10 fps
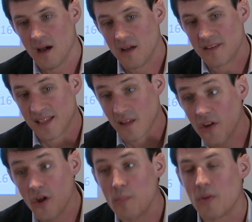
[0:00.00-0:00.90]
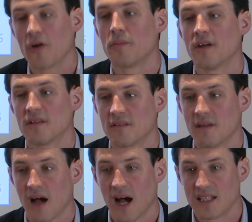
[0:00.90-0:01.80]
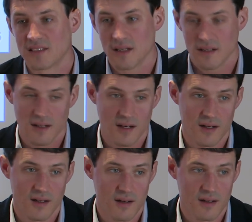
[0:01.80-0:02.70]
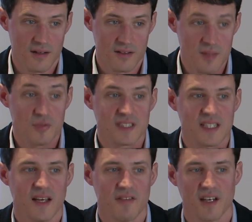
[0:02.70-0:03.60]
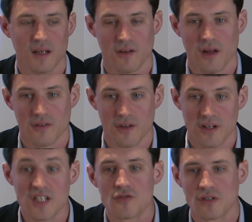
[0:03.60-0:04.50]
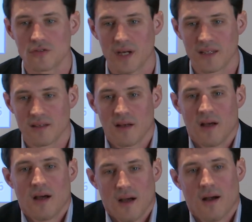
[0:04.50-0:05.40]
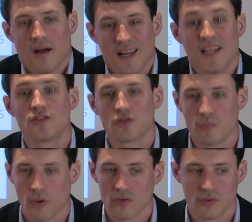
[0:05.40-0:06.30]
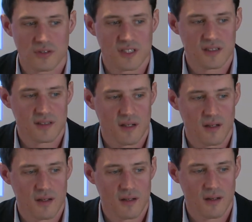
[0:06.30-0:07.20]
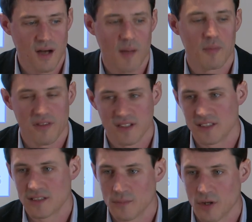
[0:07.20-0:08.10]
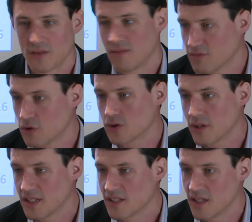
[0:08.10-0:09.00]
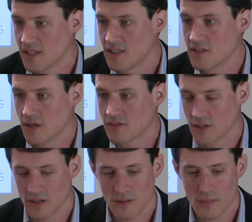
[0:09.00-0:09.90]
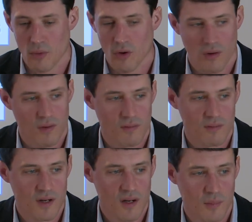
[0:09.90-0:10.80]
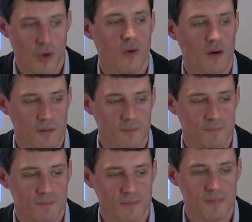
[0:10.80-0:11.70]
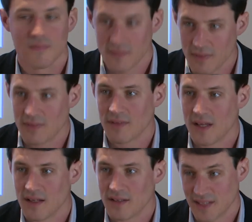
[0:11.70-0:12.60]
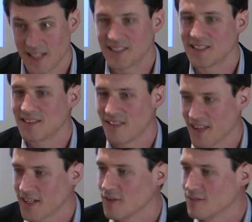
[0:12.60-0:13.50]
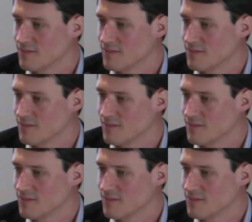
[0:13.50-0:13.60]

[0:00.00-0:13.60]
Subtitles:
that unemployment has a depressing effect on the interest rate lends support to this hypothesis. But for sure, it deserves more work. That's it. Thank you.